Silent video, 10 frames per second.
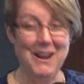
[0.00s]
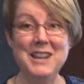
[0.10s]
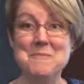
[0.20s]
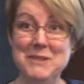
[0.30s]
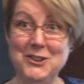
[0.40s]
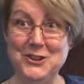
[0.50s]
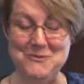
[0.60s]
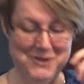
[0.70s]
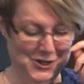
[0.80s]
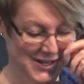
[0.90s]
I can build
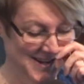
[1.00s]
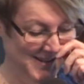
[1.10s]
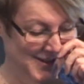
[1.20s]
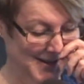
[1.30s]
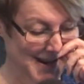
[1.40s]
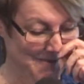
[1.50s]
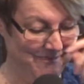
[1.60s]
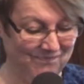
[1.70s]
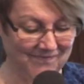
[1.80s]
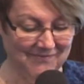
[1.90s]
on what she has to say.
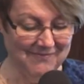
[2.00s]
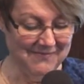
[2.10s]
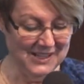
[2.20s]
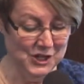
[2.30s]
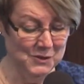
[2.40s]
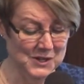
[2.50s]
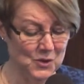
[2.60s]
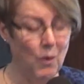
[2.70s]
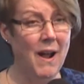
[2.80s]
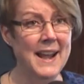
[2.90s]
She was
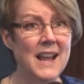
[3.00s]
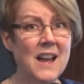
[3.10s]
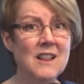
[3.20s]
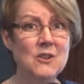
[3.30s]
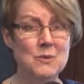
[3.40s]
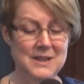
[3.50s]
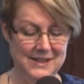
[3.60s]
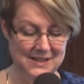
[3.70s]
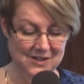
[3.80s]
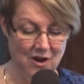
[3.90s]
quite
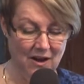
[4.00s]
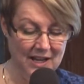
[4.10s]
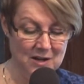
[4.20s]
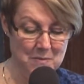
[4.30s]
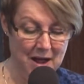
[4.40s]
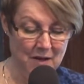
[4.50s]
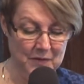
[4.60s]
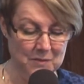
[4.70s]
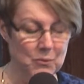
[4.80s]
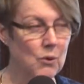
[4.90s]
eloquent in talking about
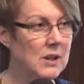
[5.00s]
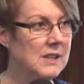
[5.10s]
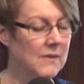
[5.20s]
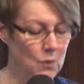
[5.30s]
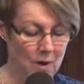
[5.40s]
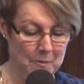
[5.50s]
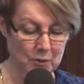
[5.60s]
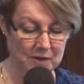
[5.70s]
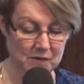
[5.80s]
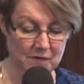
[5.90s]
the importance of
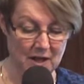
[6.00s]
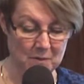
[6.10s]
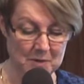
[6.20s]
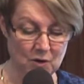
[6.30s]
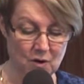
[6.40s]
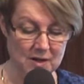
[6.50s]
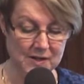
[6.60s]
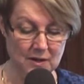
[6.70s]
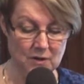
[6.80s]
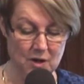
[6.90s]
cooperative development across
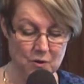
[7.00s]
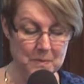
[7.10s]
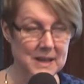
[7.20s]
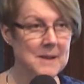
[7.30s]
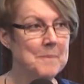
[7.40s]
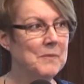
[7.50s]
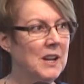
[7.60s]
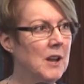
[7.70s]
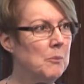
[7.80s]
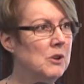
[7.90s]
the globe,
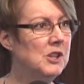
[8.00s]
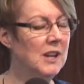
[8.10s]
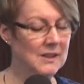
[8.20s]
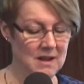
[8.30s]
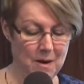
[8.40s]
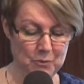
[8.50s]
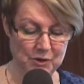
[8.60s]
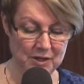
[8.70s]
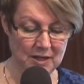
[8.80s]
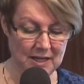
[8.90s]
and I appreciate the
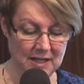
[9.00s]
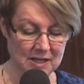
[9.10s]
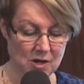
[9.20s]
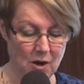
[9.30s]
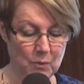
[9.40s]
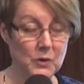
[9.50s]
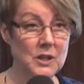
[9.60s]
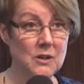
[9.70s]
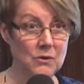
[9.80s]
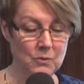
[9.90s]
opportunity to talk with
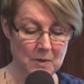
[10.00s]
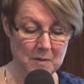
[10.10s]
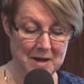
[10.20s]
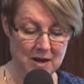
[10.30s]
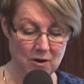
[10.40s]
you about our